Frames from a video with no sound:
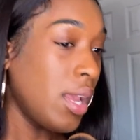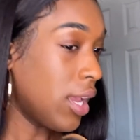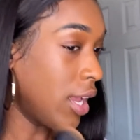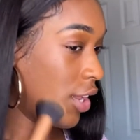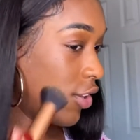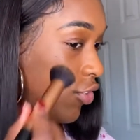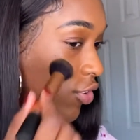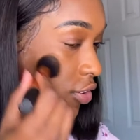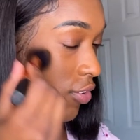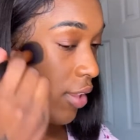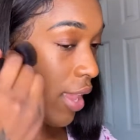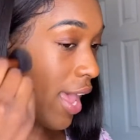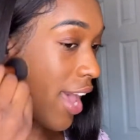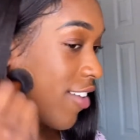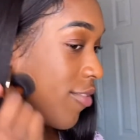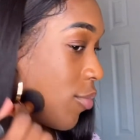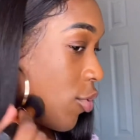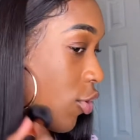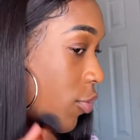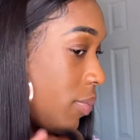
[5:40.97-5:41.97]
just have
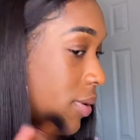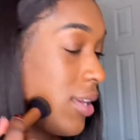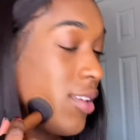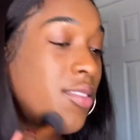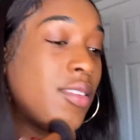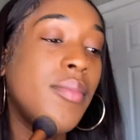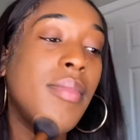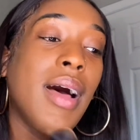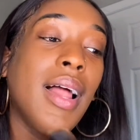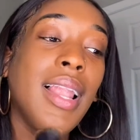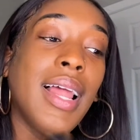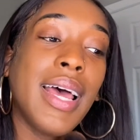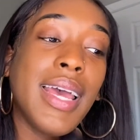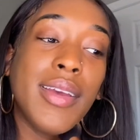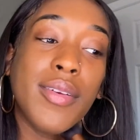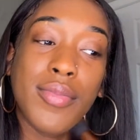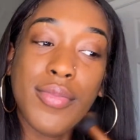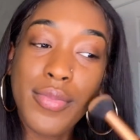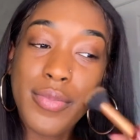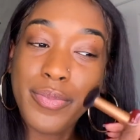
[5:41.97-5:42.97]
more peace in my
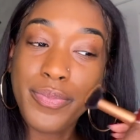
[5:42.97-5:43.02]
life.